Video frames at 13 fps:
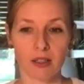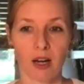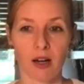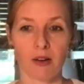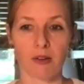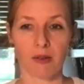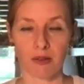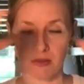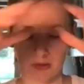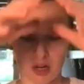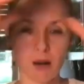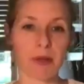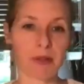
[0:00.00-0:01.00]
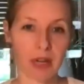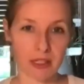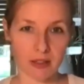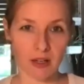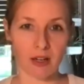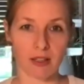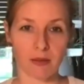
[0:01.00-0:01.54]
uh, copyright
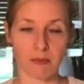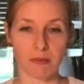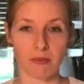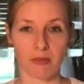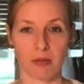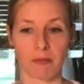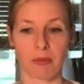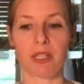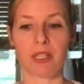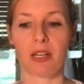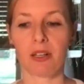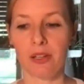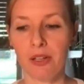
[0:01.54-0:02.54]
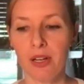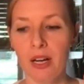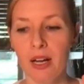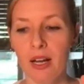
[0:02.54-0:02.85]
law in, in particular.